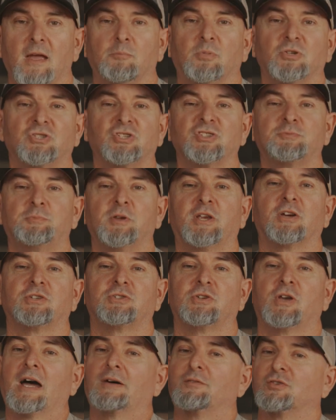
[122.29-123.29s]
But just because
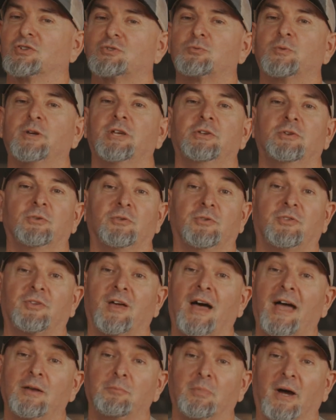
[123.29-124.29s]
you have a sweet new
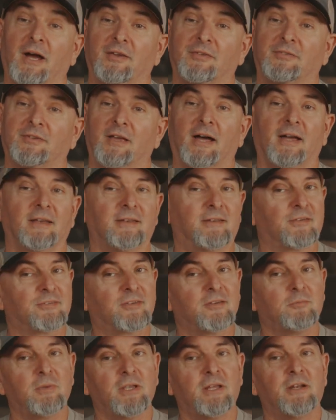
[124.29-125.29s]
side-by-side -side
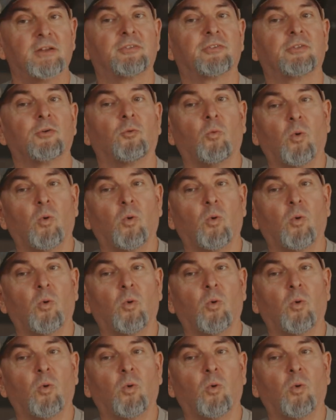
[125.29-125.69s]
doesn't mean it's the